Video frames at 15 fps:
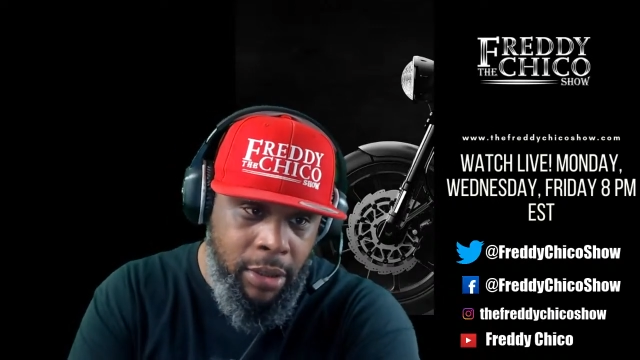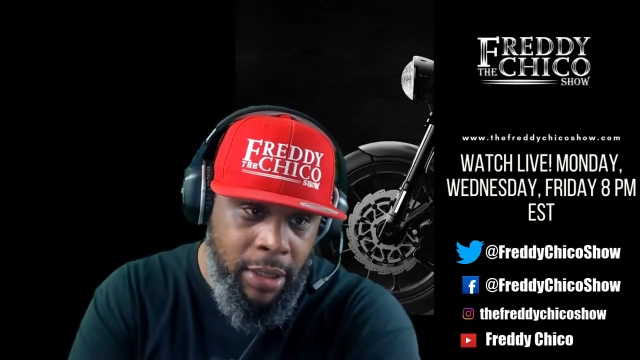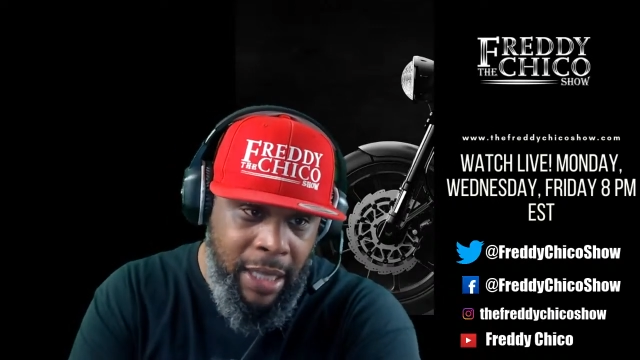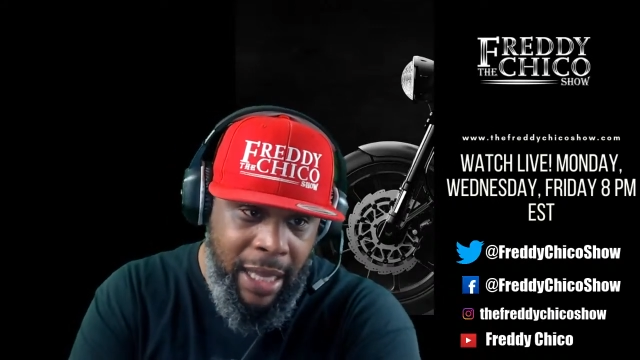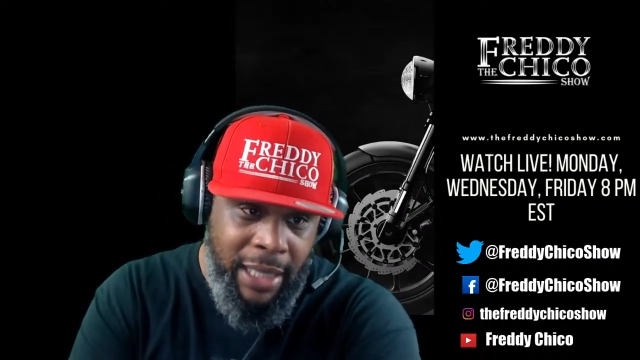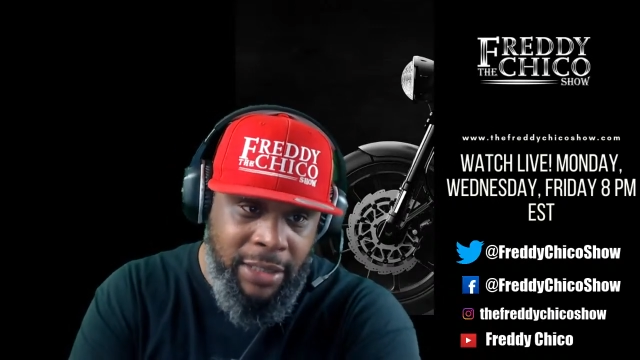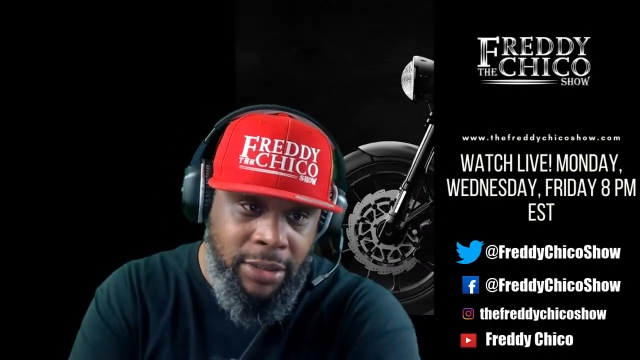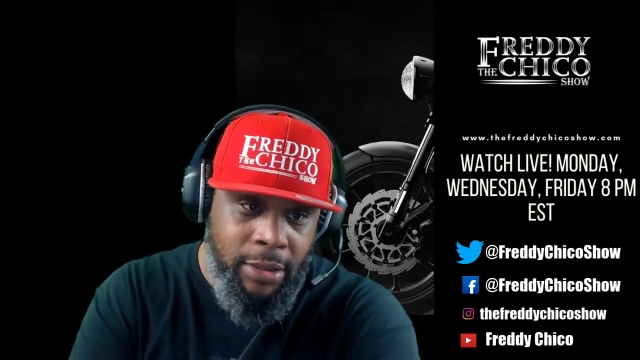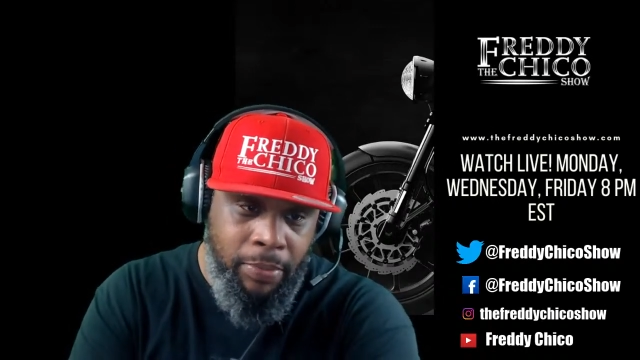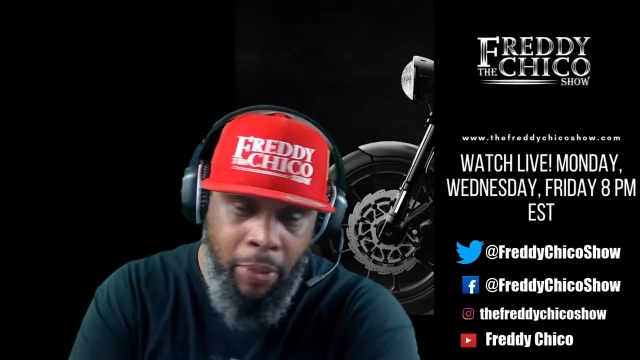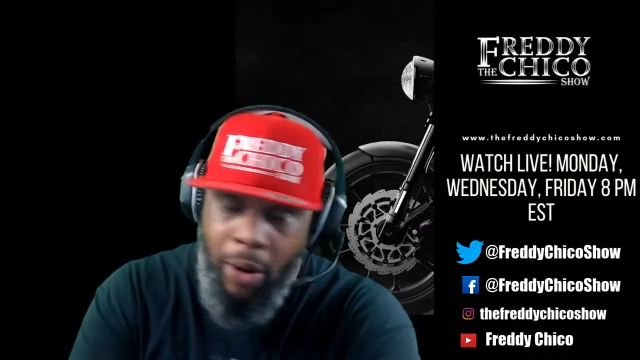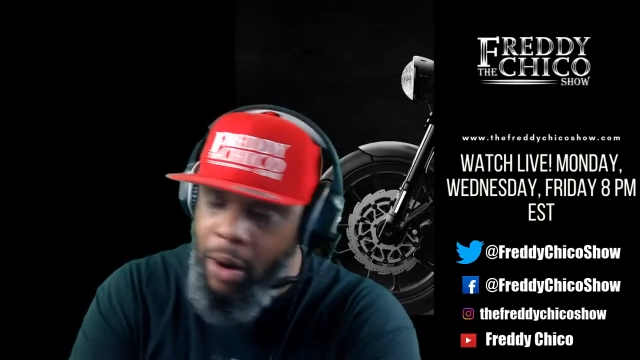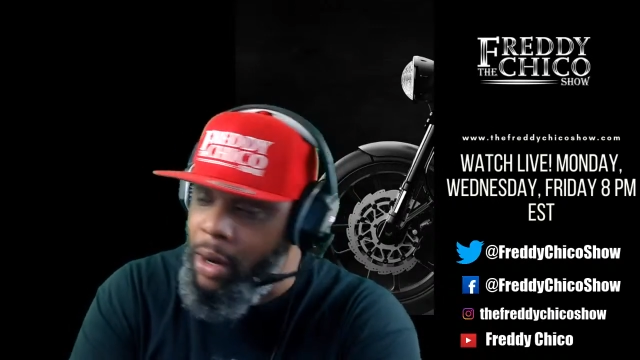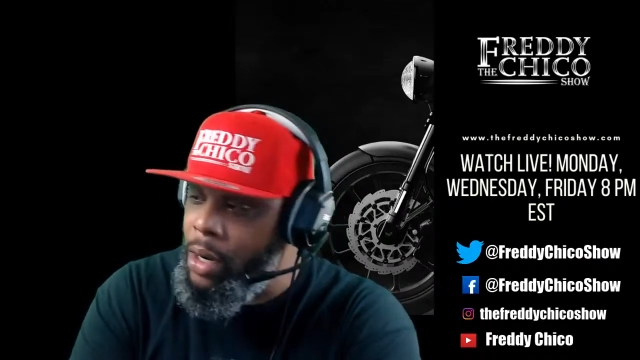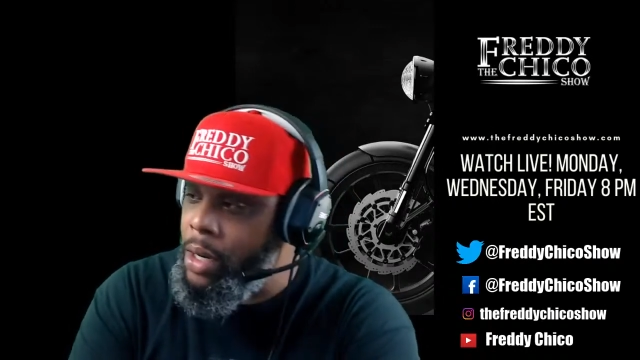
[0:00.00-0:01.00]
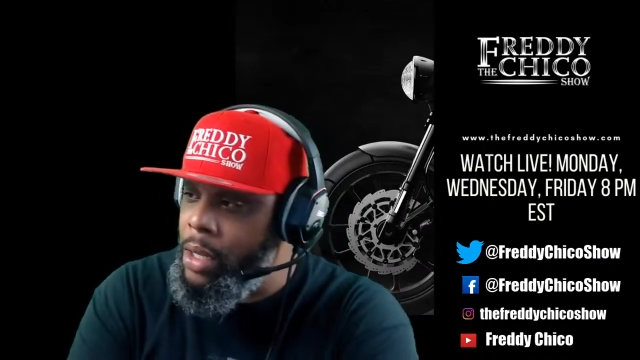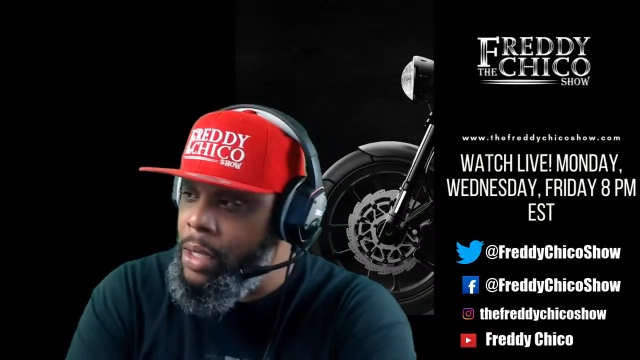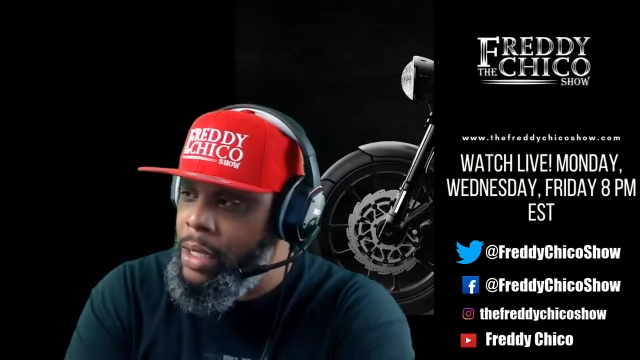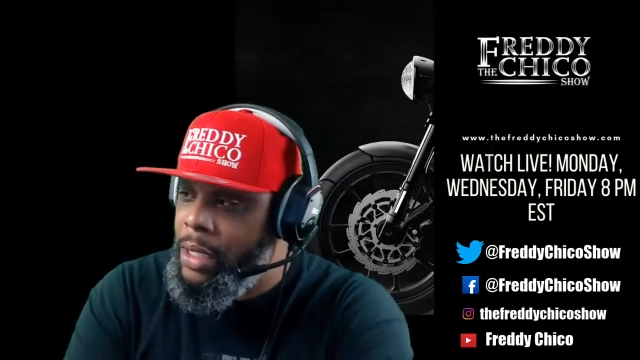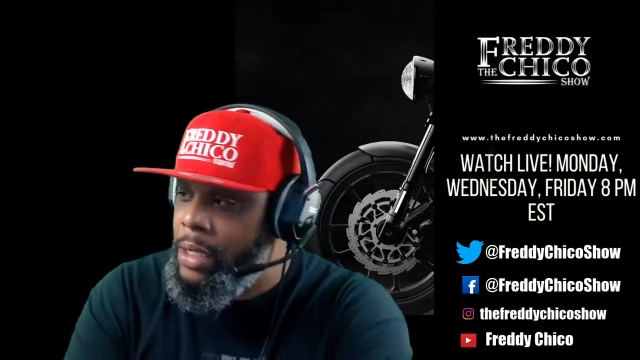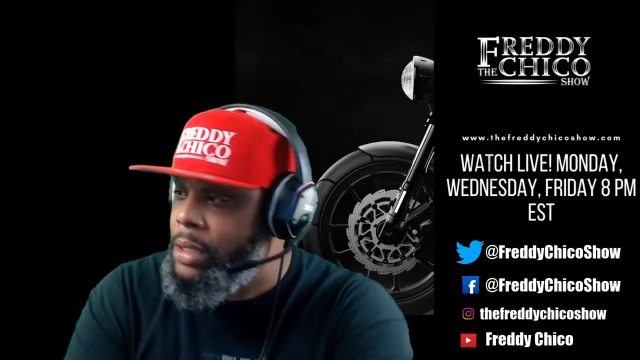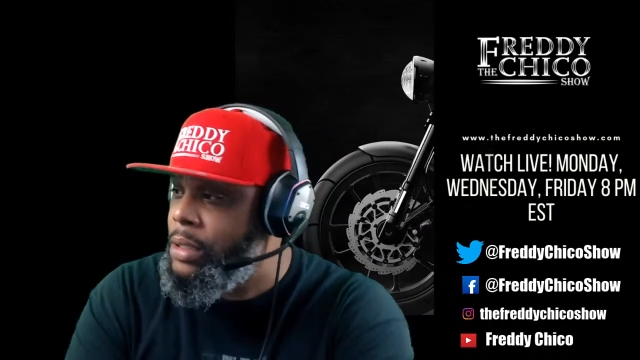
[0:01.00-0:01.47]
gangster part
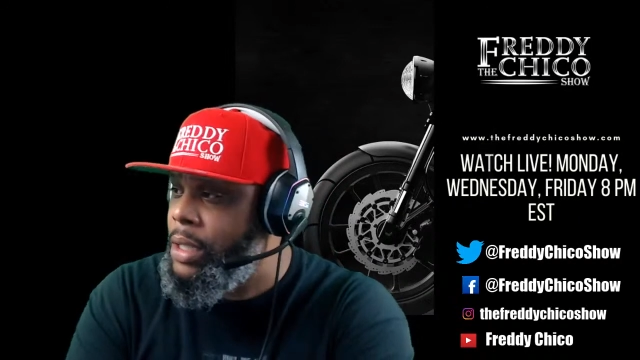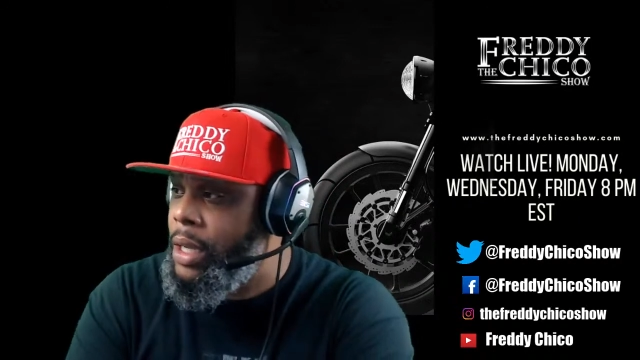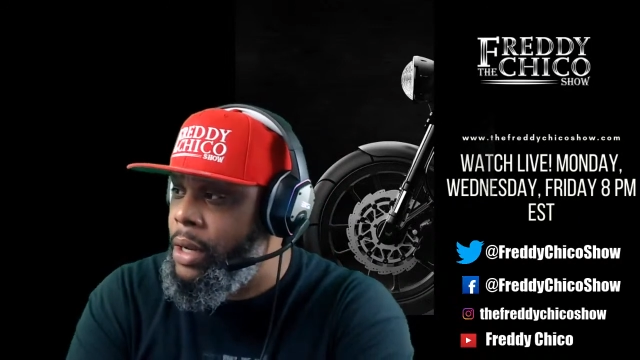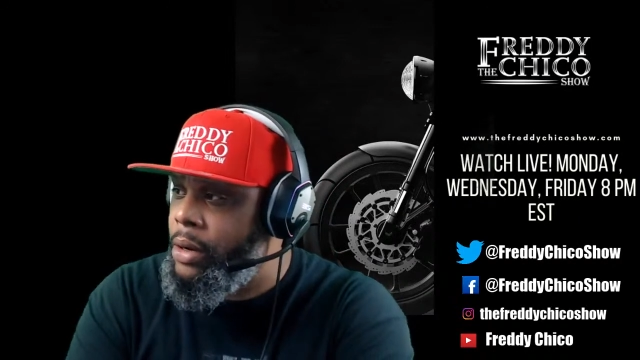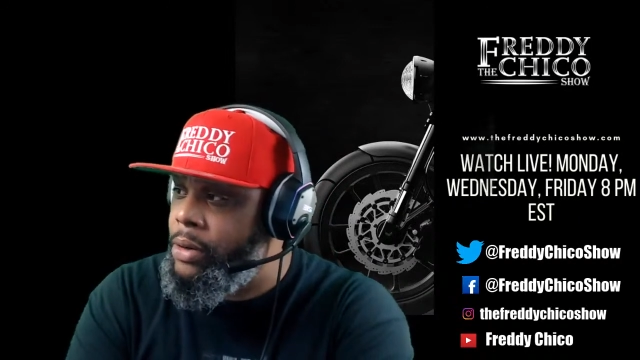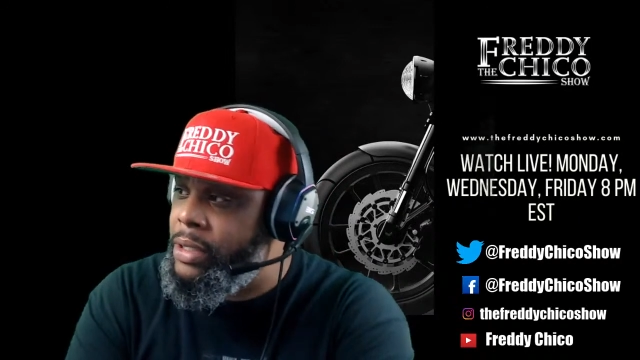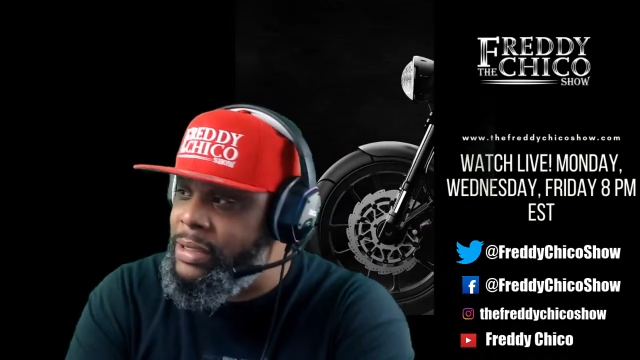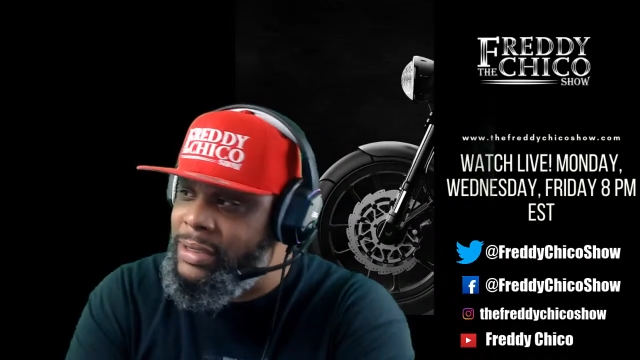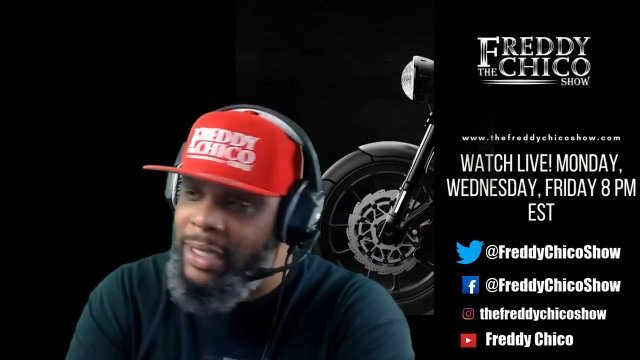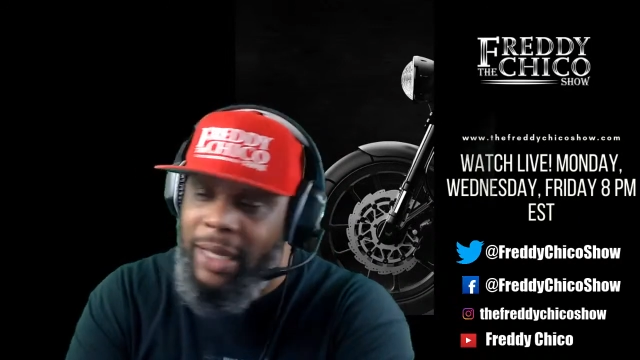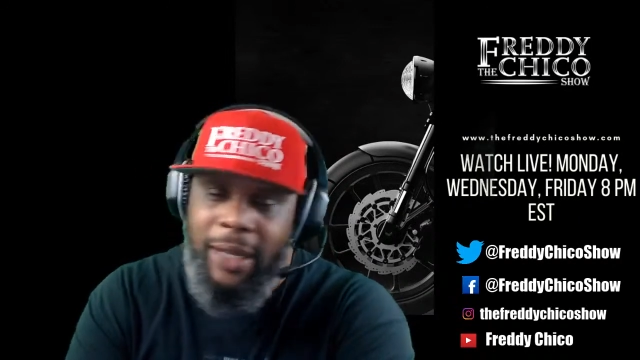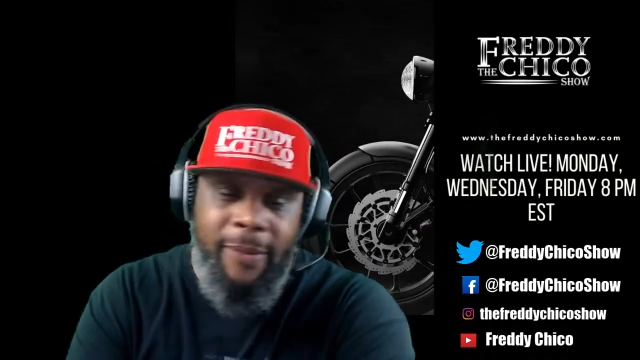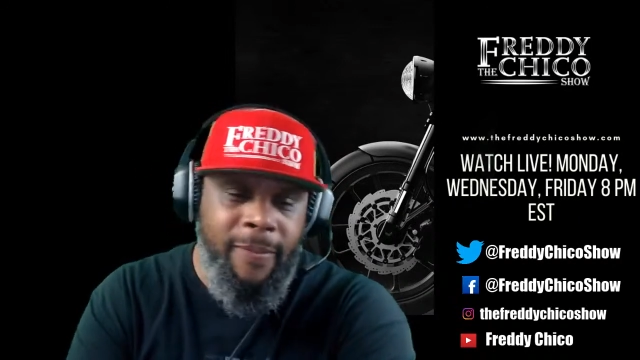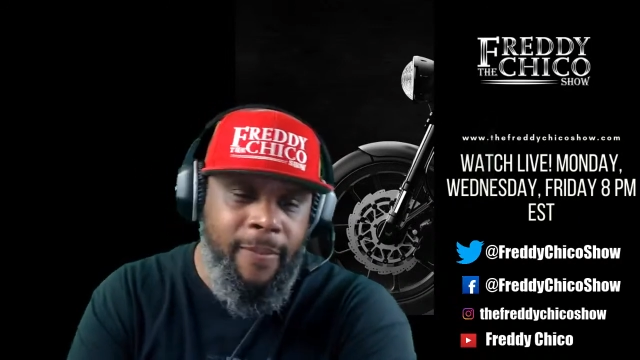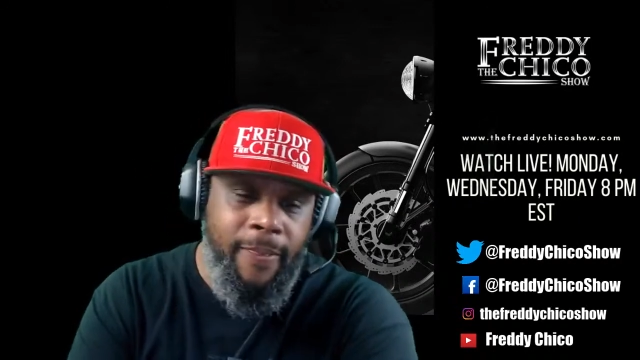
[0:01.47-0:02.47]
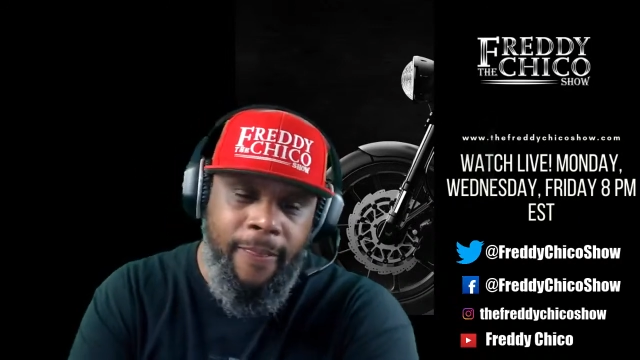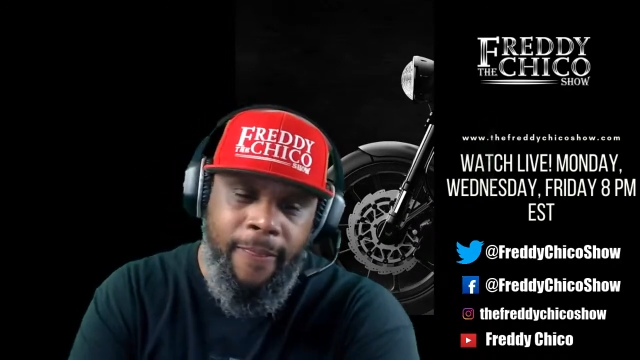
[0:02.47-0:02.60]
in there is that